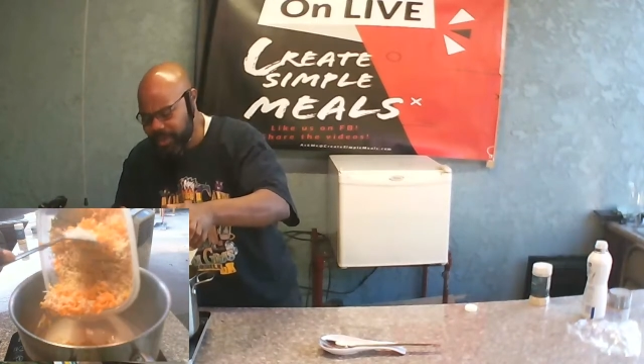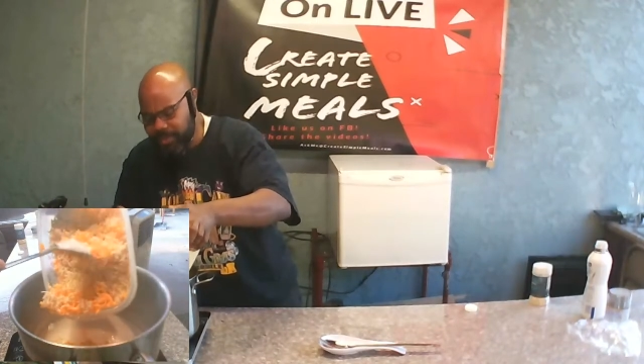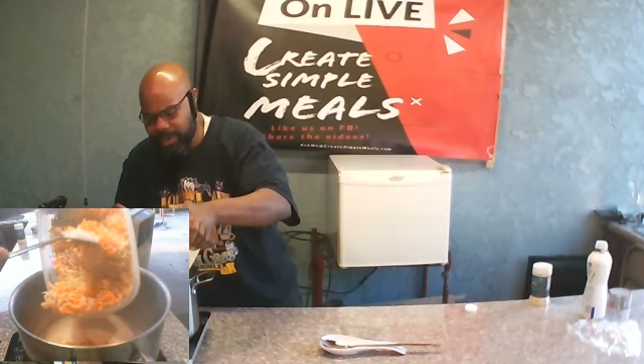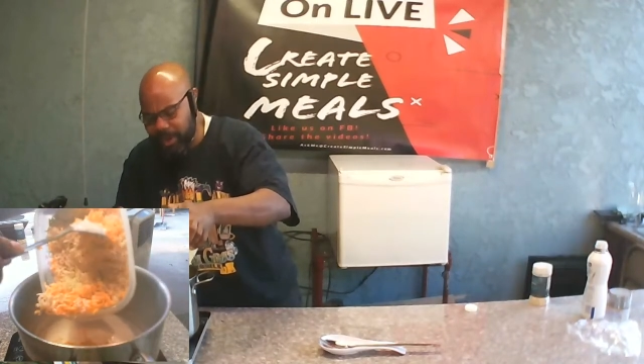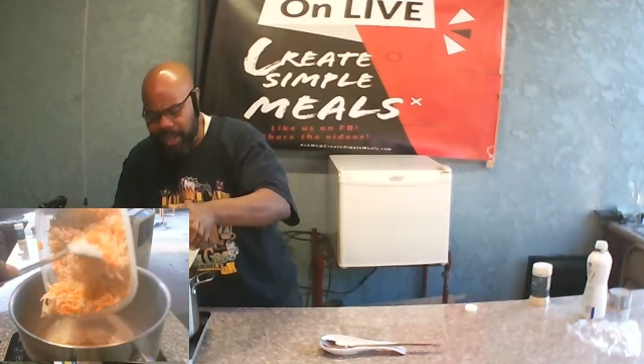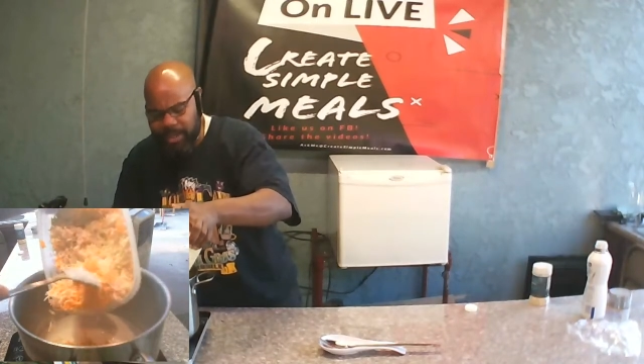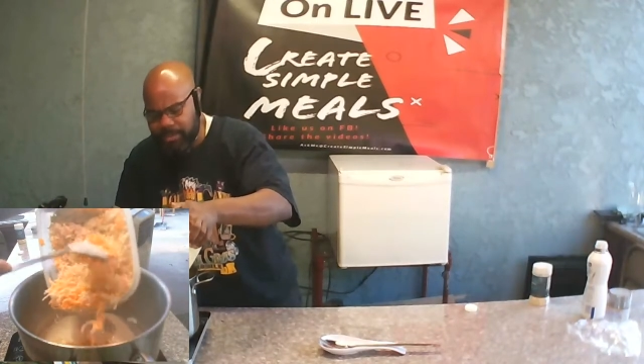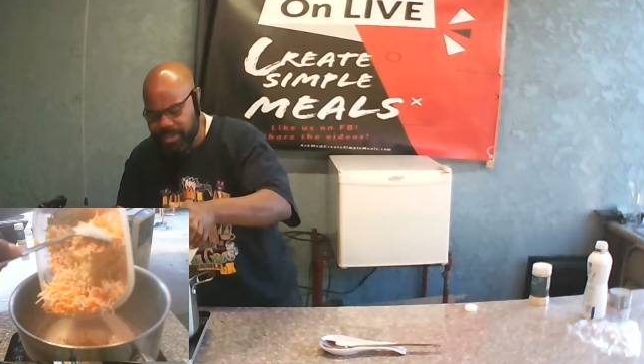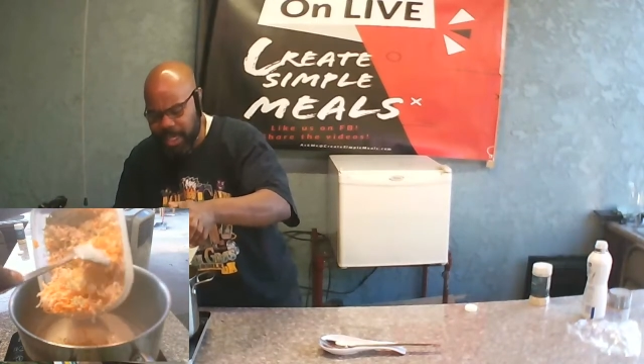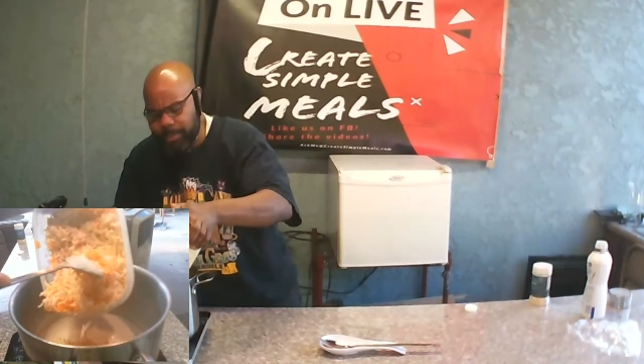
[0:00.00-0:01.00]
we grated them
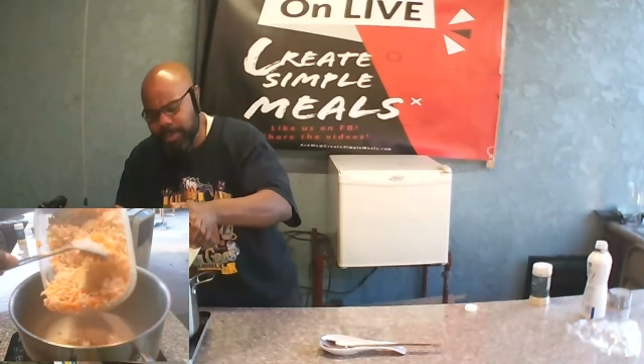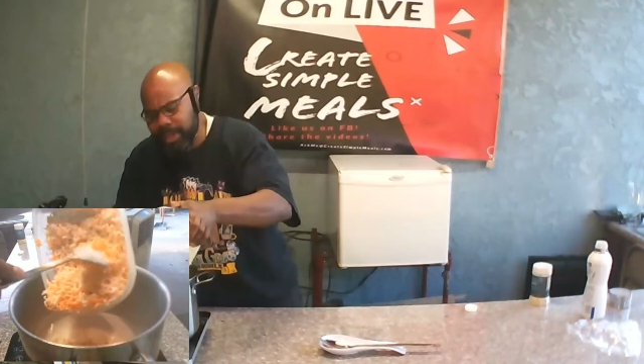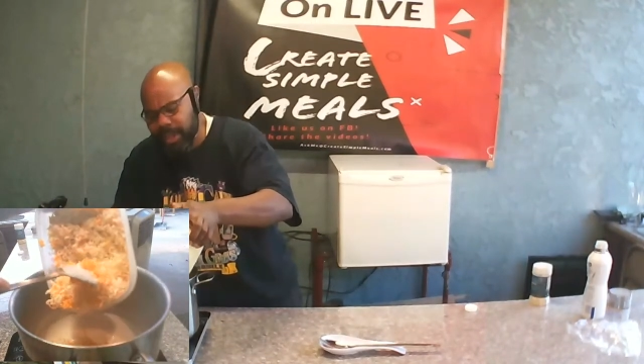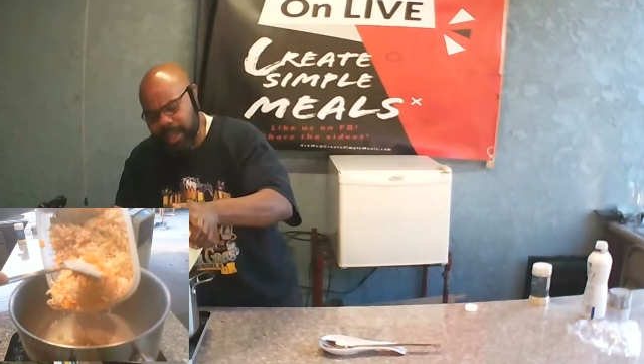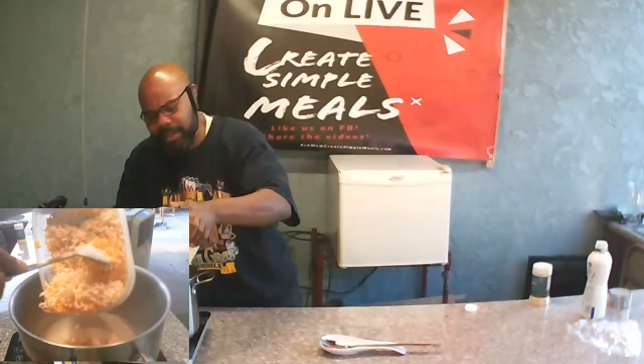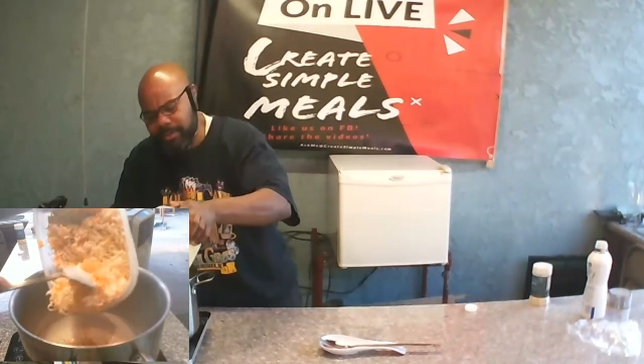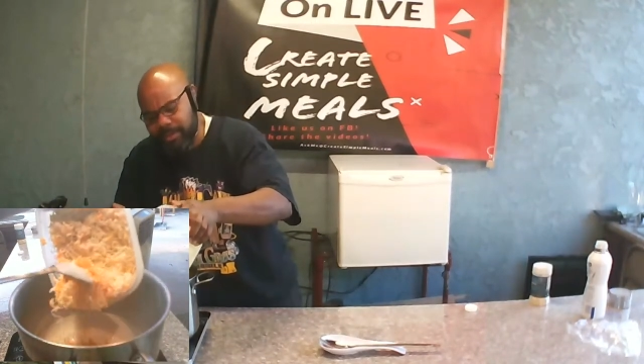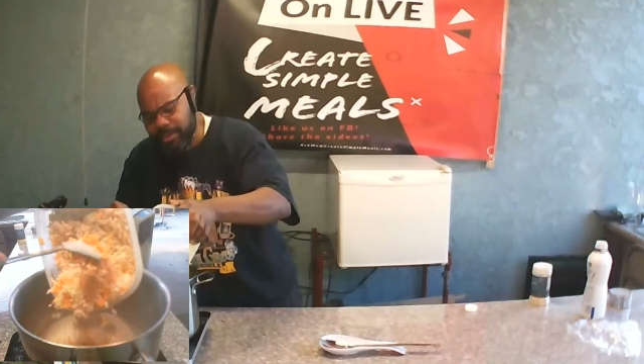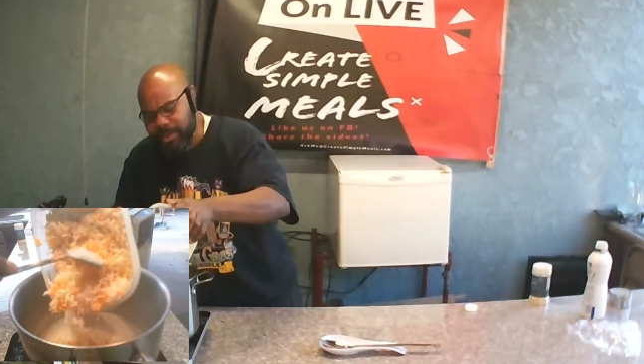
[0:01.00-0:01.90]
separately, and